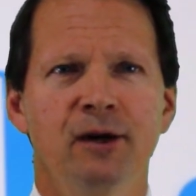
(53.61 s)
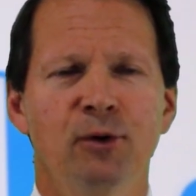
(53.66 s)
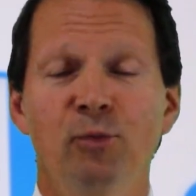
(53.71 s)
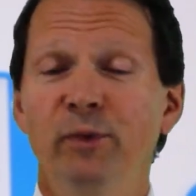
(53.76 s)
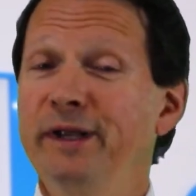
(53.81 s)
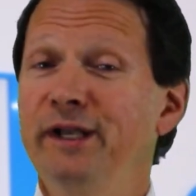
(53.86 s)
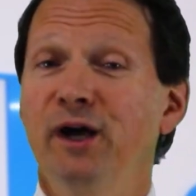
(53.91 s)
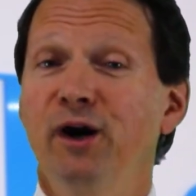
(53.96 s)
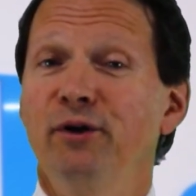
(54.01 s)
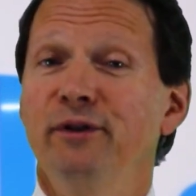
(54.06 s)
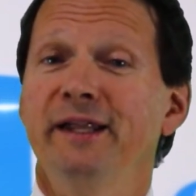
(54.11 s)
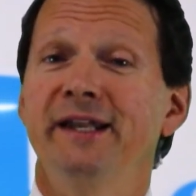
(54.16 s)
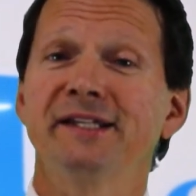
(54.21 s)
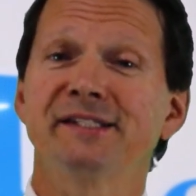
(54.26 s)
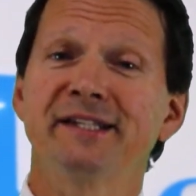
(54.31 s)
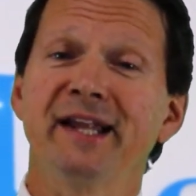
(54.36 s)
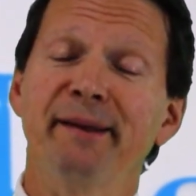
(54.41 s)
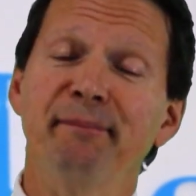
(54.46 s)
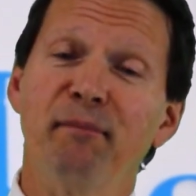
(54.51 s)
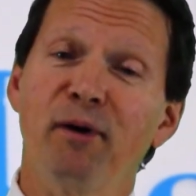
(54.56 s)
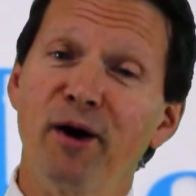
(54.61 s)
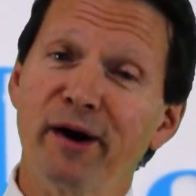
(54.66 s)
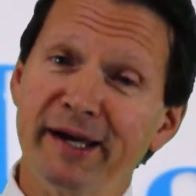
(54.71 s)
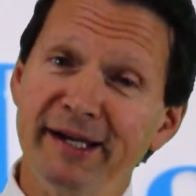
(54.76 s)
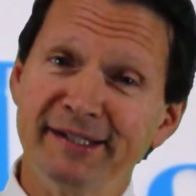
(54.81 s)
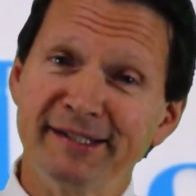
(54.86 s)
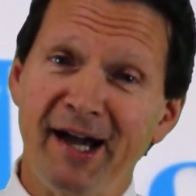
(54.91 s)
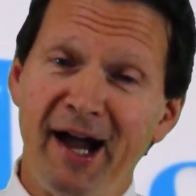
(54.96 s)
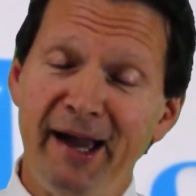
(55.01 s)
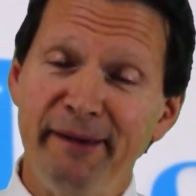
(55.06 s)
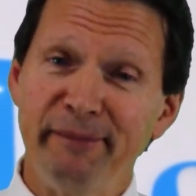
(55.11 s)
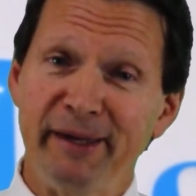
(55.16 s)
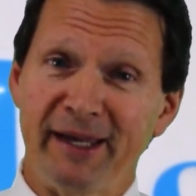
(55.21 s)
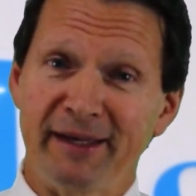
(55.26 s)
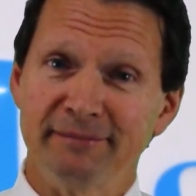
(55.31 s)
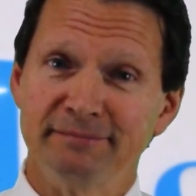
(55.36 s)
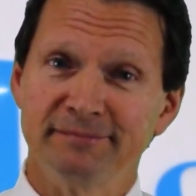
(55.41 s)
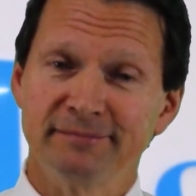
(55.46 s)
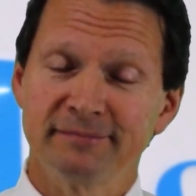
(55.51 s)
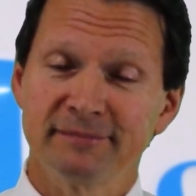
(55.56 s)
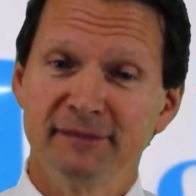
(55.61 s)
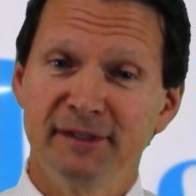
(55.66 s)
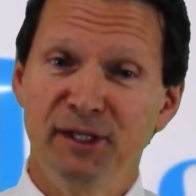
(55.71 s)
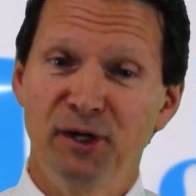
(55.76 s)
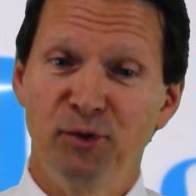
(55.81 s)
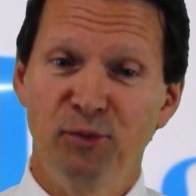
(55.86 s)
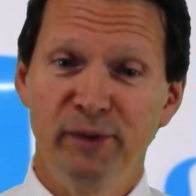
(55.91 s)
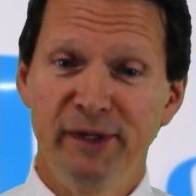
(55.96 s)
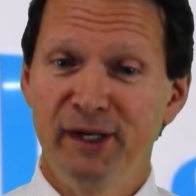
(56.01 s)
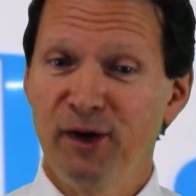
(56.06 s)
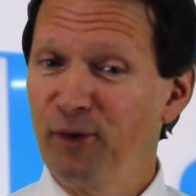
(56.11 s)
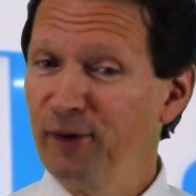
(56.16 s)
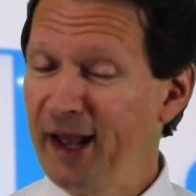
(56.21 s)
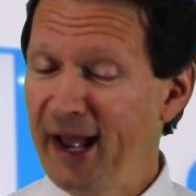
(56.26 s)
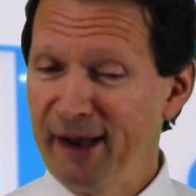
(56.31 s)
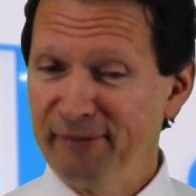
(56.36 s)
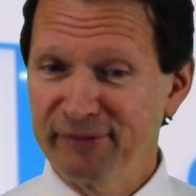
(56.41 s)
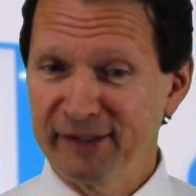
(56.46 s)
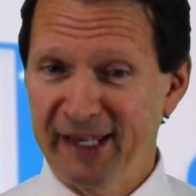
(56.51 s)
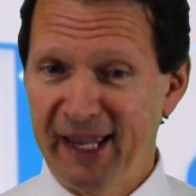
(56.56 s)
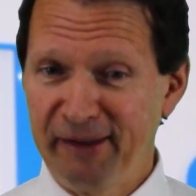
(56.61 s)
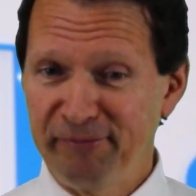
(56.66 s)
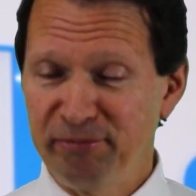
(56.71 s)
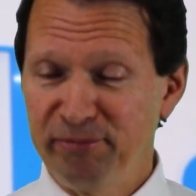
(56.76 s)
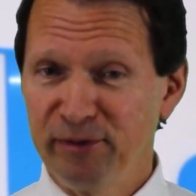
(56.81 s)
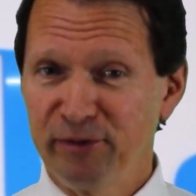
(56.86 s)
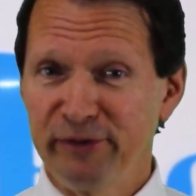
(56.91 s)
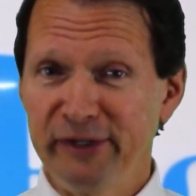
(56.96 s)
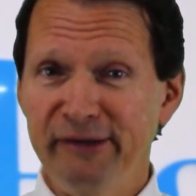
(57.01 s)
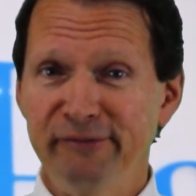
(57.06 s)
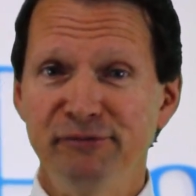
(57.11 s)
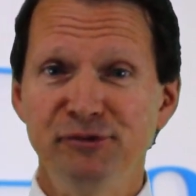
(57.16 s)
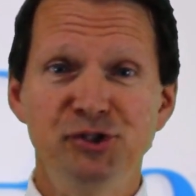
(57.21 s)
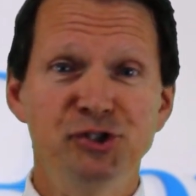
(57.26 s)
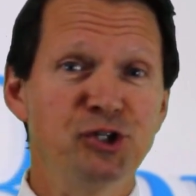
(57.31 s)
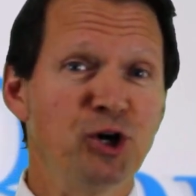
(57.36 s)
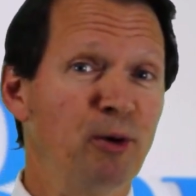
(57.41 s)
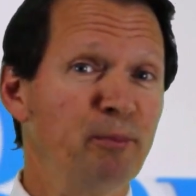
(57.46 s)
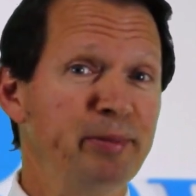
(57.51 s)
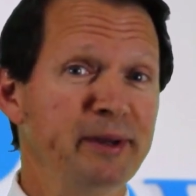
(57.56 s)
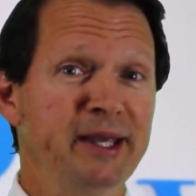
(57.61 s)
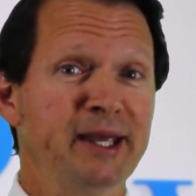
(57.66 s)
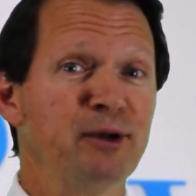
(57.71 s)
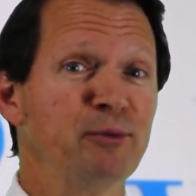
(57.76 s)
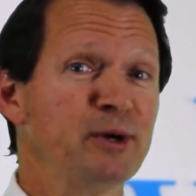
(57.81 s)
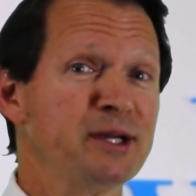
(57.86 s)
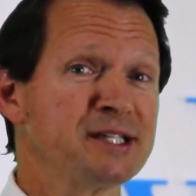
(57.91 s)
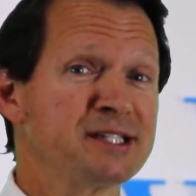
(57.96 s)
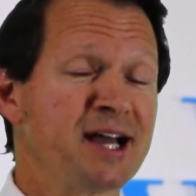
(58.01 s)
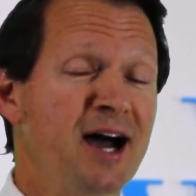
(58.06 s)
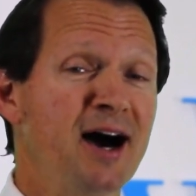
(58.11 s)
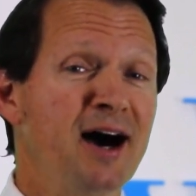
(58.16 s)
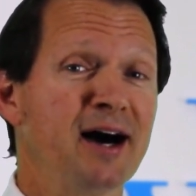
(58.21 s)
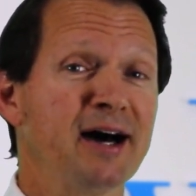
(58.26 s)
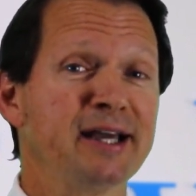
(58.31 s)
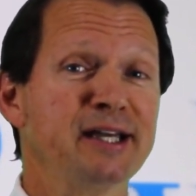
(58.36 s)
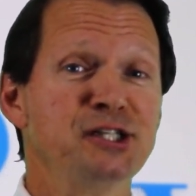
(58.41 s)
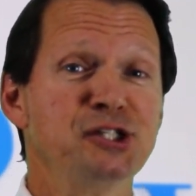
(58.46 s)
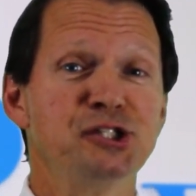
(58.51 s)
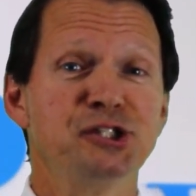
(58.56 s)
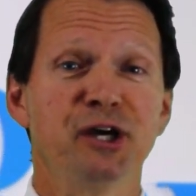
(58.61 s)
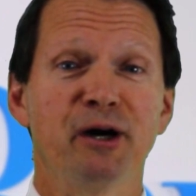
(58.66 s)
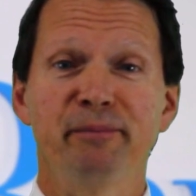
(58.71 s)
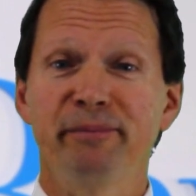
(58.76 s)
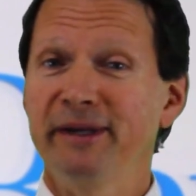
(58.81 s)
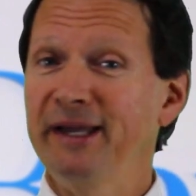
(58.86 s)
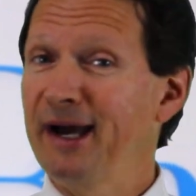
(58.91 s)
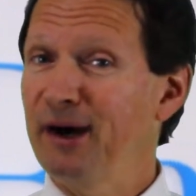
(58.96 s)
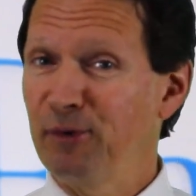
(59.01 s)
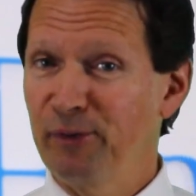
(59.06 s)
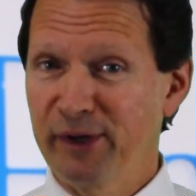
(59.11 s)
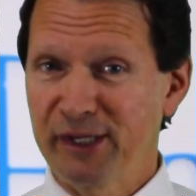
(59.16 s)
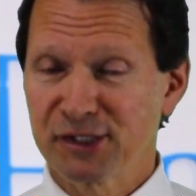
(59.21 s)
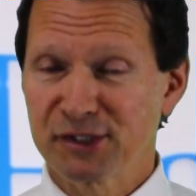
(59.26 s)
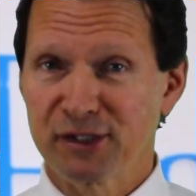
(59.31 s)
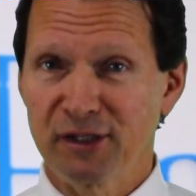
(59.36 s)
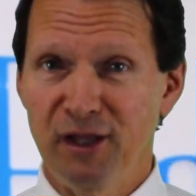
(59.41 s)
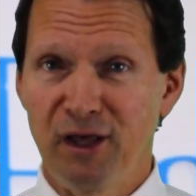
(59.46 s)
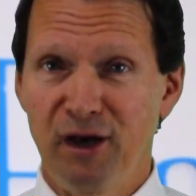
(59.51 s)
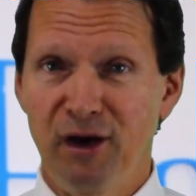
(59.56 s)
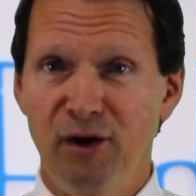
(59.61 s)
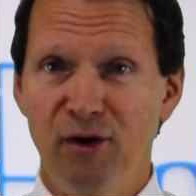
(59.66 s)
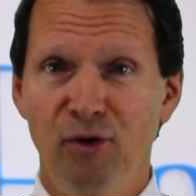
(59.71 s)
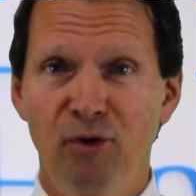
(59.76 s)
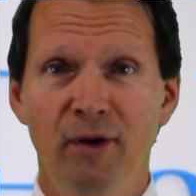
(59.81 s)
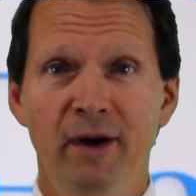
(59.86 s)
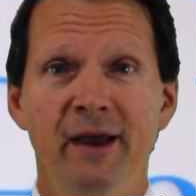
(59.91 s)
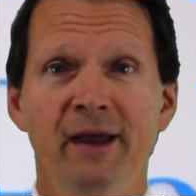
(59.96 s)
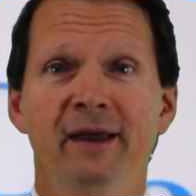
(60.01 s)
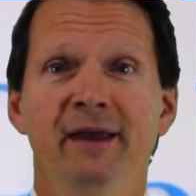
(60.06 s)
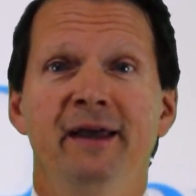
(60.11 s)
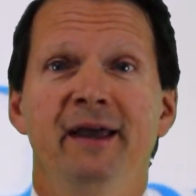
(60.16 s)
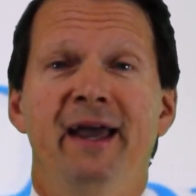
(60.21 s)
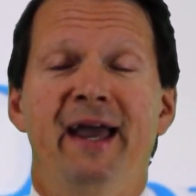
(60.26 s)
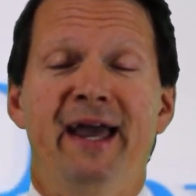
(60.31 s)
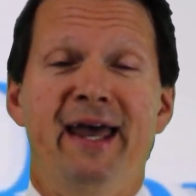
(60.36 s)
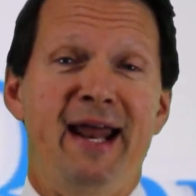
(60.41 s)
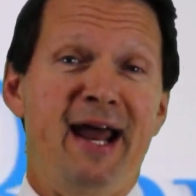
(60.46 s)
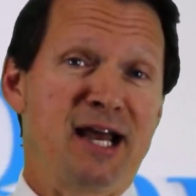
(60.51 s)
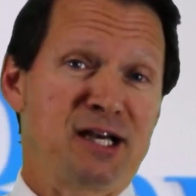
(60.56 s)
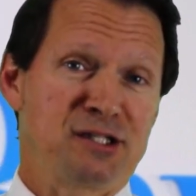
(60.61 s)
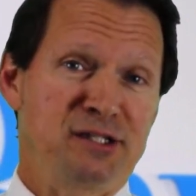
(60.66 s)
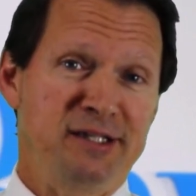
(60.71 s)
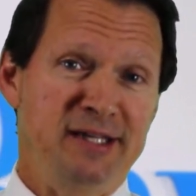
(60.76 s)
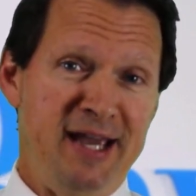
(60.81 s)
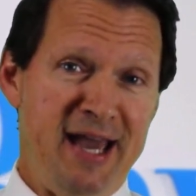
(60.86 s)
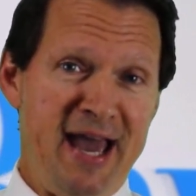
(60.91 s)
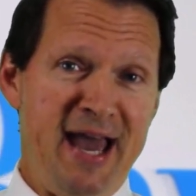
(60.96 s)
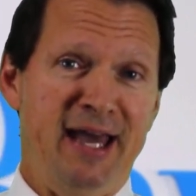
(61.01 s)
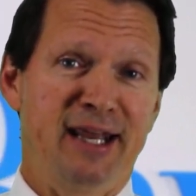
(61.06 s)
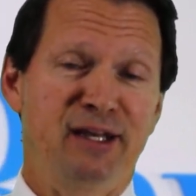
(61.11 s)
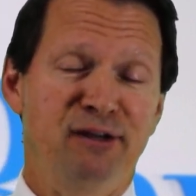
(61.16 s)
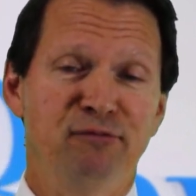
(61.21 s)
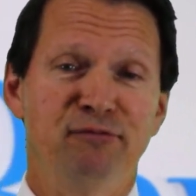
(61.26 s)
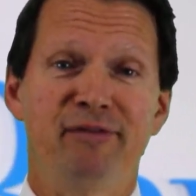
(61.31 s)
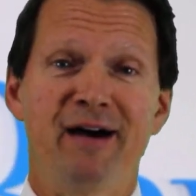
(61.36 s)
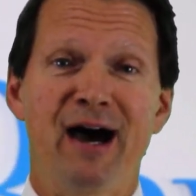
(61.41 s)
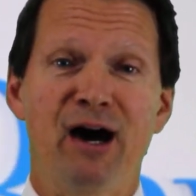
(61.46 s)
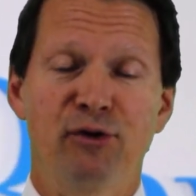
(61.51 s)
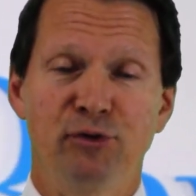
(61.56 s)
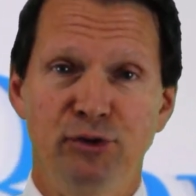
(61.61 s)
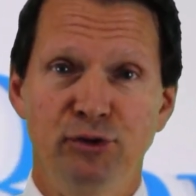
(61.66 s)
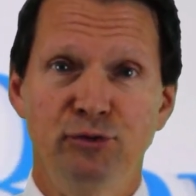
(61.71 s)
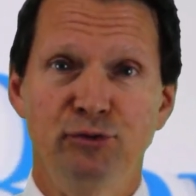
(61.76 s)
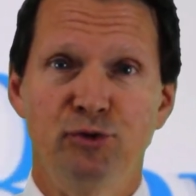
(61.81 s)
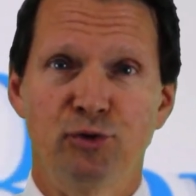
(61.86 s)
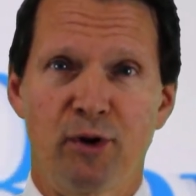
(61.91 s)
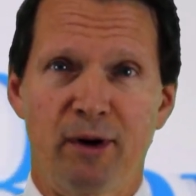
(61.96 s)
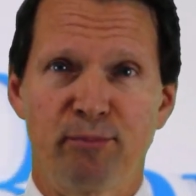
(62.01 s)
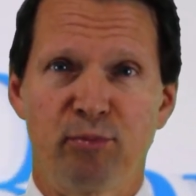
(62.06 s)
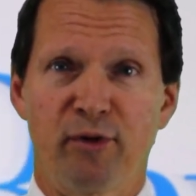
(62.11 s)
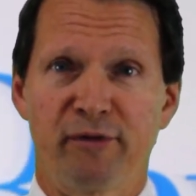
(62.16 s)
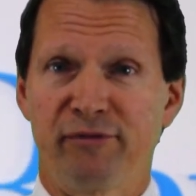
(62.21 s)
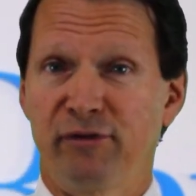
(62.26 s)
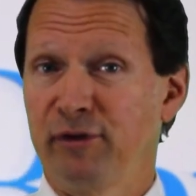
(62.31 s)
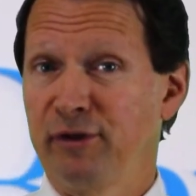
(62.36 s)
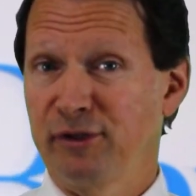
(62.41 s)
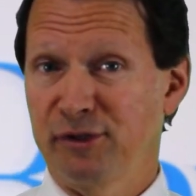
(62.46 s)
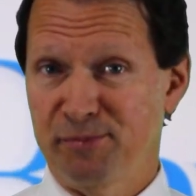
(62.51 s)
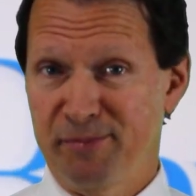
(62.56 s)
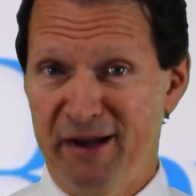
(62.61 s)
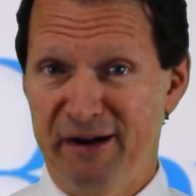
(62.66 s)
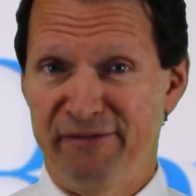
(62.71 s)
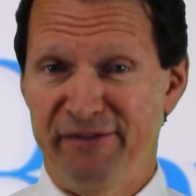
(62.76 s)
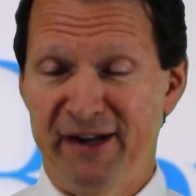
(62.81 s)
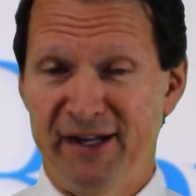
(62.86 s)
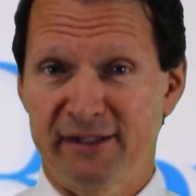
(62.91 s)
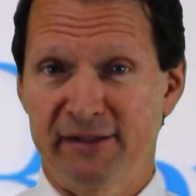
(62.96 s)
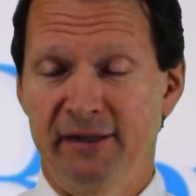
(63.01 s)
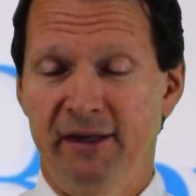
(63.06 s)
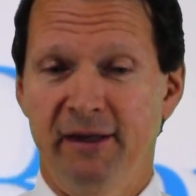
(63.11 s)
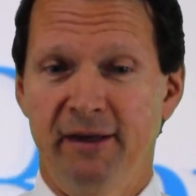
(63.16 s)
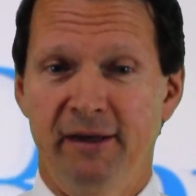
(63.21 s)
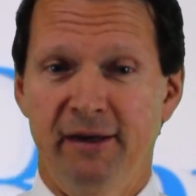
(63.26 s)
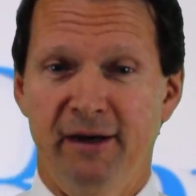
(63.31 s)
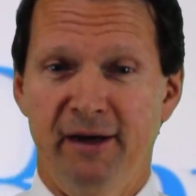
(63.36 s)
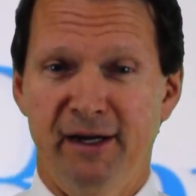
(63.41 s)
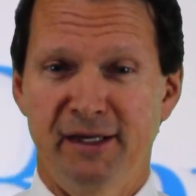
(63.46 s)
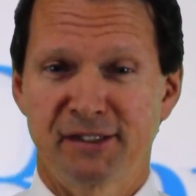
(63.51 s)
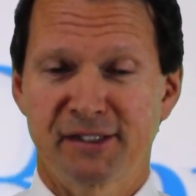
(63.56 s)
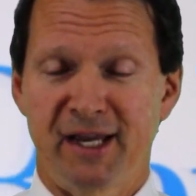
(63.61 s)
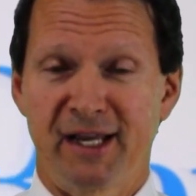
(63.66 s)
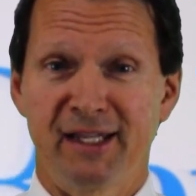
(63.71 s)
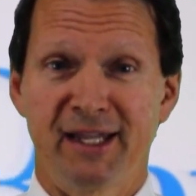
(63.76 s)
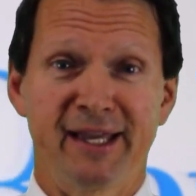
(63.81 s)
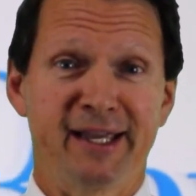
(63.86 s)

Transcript: We know that it's not market timing. You know, we don't have the capability of jumping in when it's high, jumping out when it's low, and actually adding value to our portfolio. As a matter of fact, it's kind of